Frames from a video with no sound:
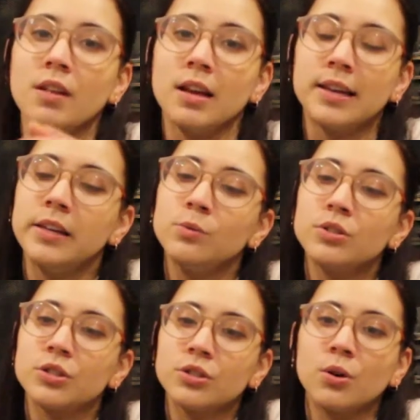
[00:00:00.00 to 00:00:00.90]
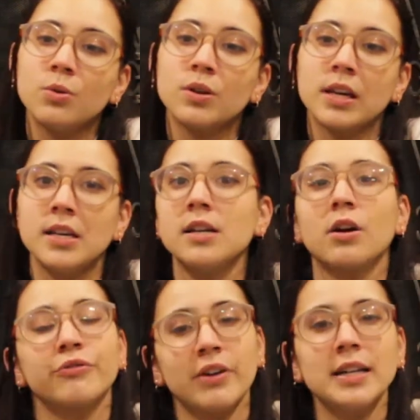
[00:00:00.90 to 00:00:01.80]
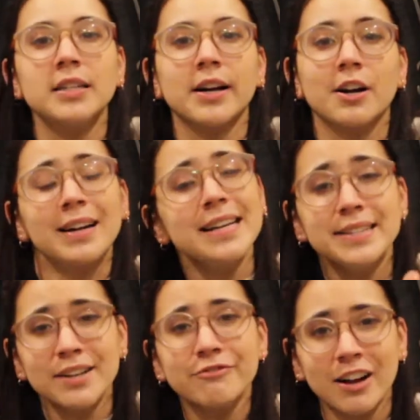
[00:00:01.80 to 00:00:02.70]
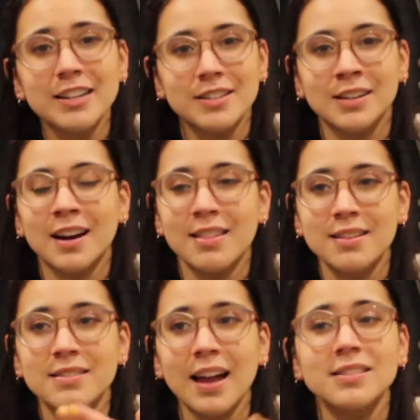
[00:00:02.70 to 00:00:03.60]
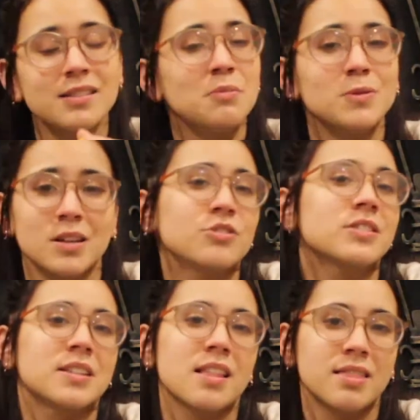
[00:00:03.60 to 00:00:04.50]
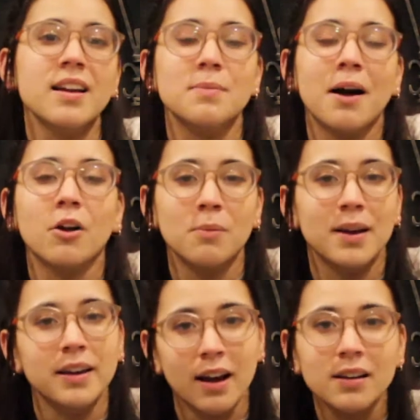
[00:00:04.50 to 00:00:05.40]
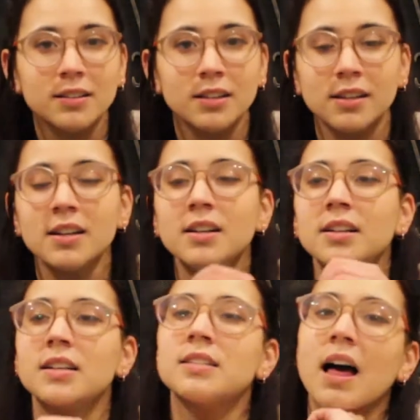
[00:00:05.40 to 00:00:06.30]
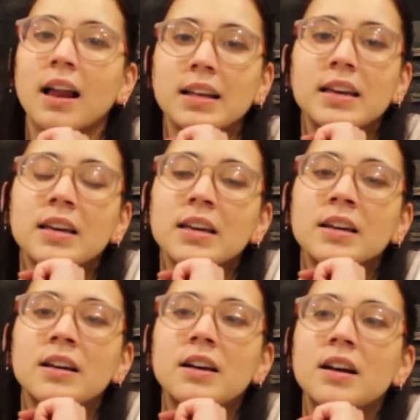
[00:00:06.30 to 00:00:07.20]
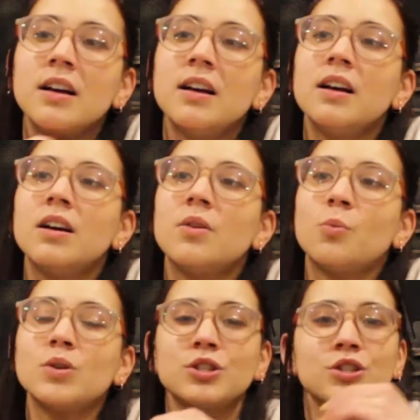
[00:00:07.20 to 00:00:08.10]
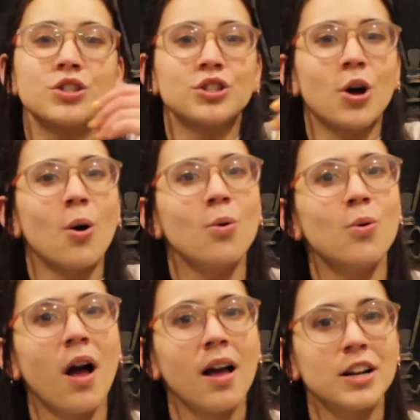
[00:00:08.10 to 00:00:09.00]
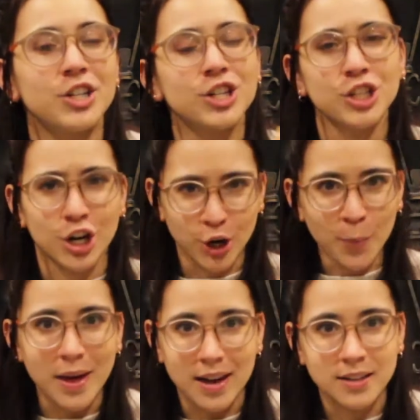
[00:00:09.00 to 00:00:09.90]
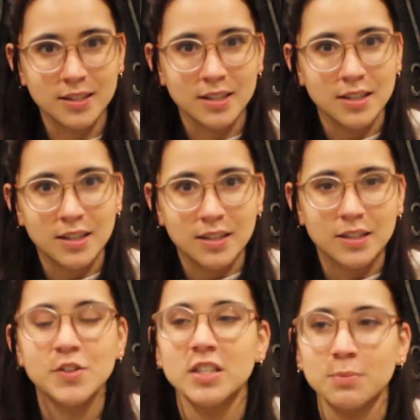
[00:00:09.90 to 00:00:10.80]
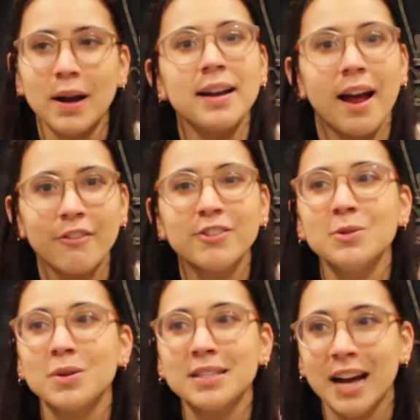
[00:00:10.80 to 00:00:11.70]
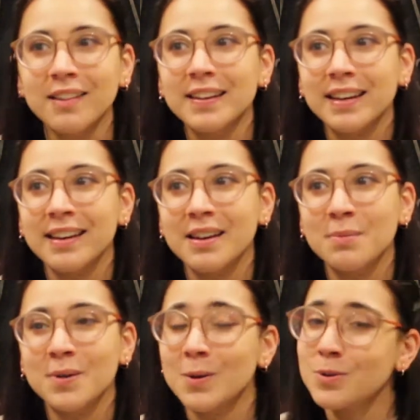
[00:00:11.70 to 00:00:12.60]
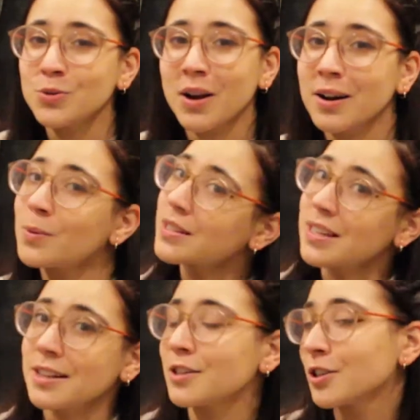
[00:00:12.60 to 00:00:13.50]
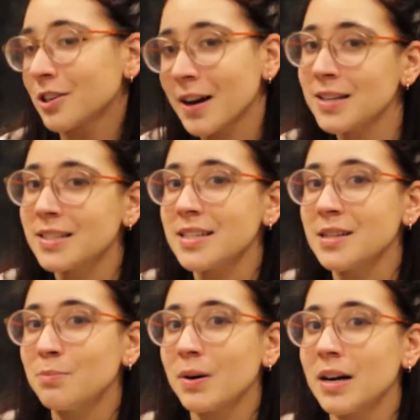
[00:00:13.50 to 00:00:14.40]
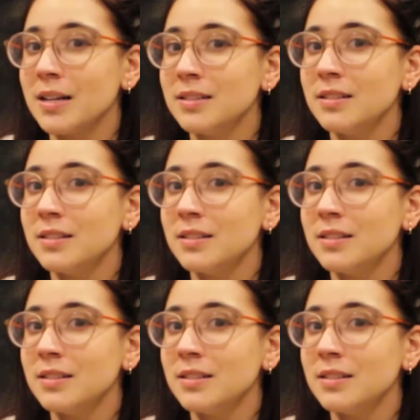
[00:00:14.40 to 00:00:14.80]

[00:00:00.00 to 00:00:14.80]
he was so keen on finding her, and he did find her, and I think that is the most interesting thing about our main character, is that he was so determined, despite everyone telling him, yo dude, I don't want to say that you're crazy, but